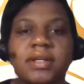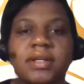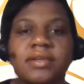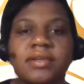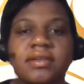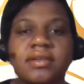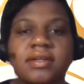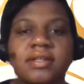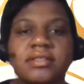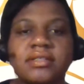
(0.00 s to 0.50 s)
I know
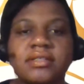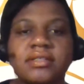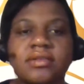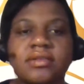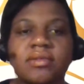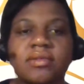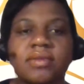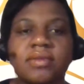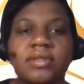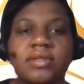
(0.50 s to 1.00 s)
you guys are
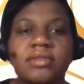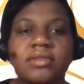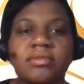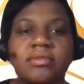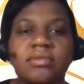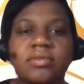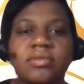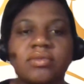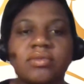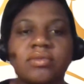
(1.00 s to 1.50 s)
going
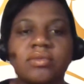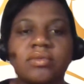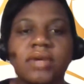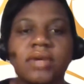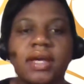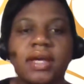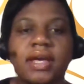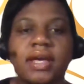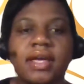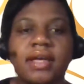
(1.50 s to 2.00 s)
through
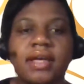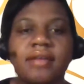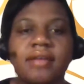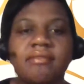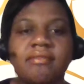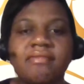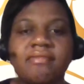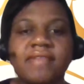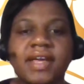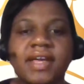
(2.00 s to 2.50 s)
a
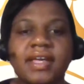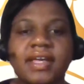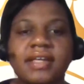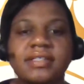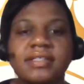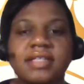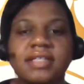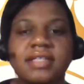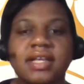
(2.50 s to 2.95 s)
phase.